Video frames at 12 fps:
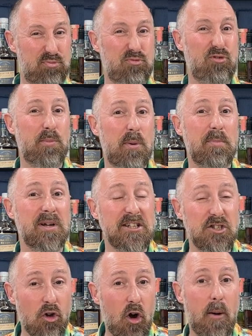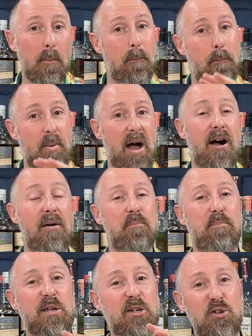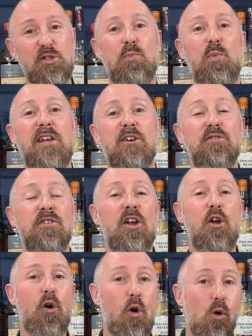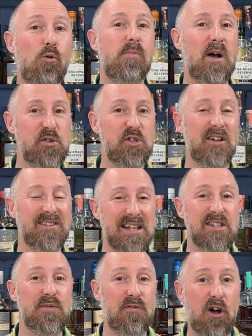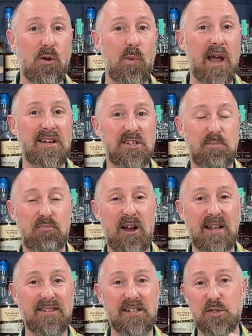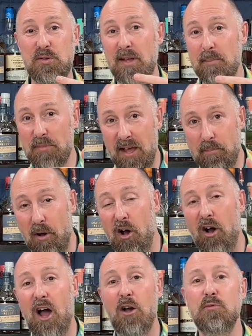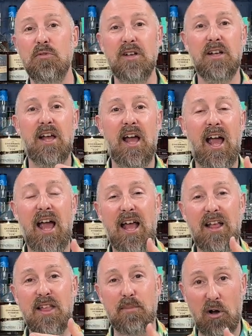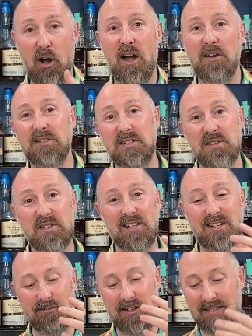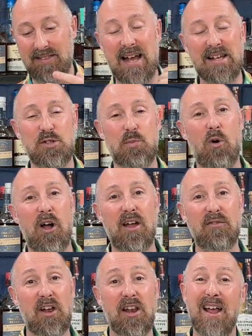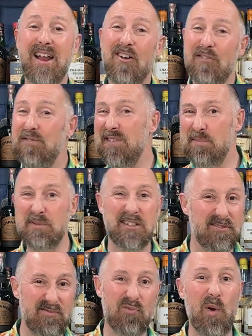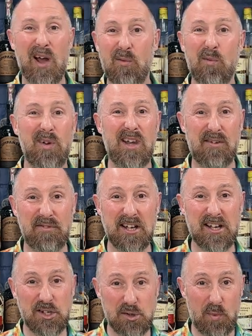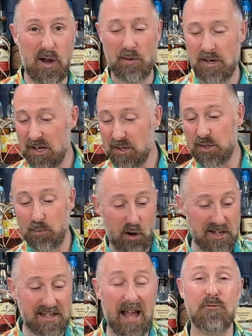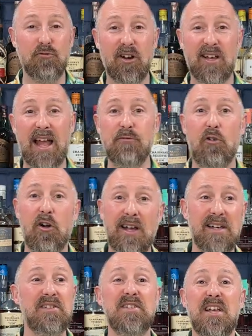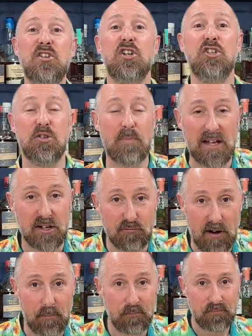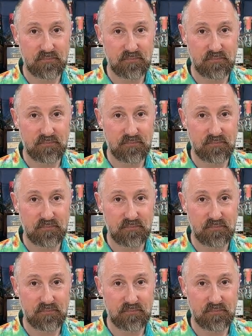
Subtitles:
probably not, but because we can almost identify where this brand is. They part own the distillery. That's why I've got it. And I flipping well love it as well. So what is Canerock? Canerock is essentially Jamaican rum.